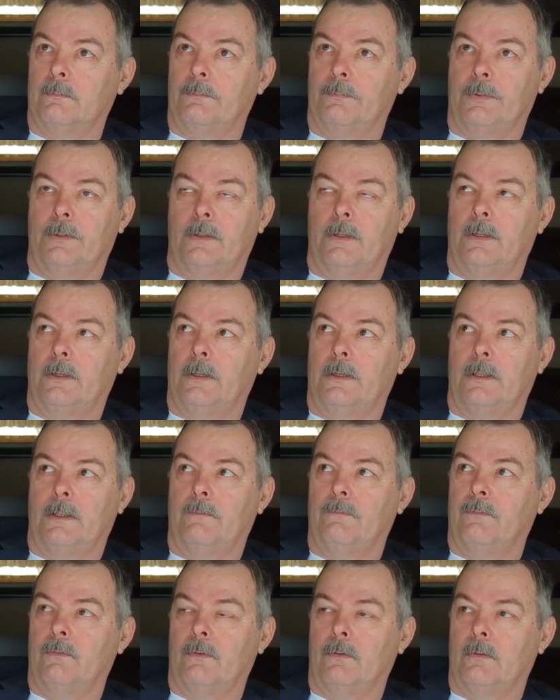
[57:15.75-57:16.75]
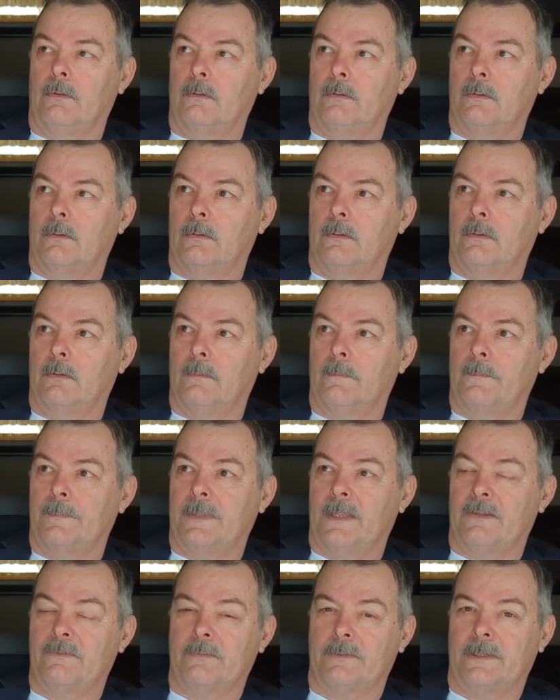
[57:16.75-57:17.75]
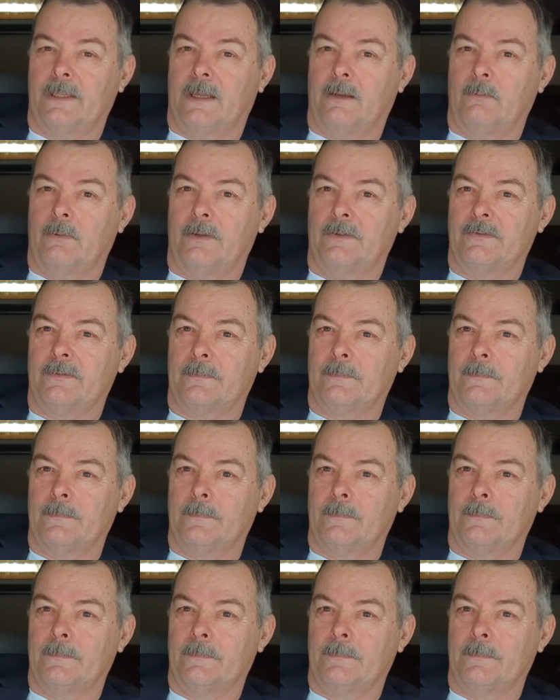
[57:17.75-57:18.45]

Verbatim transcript: pitiful. That's what that was.